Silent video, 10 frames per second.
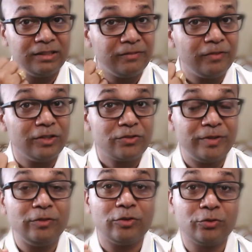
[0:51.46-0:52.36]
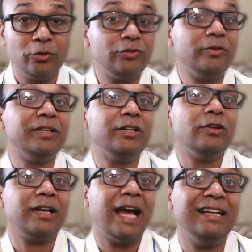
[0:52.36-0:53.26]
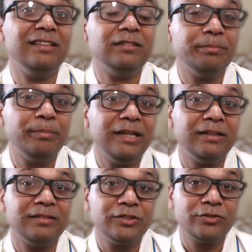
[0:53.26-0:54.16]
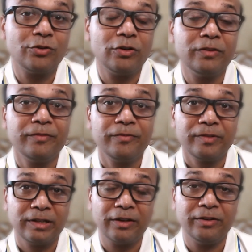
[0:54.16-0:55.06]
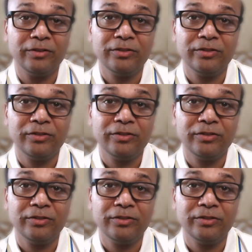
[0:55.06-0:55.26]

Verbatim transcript: The first friend was good swimmer did not anticipate such strong currents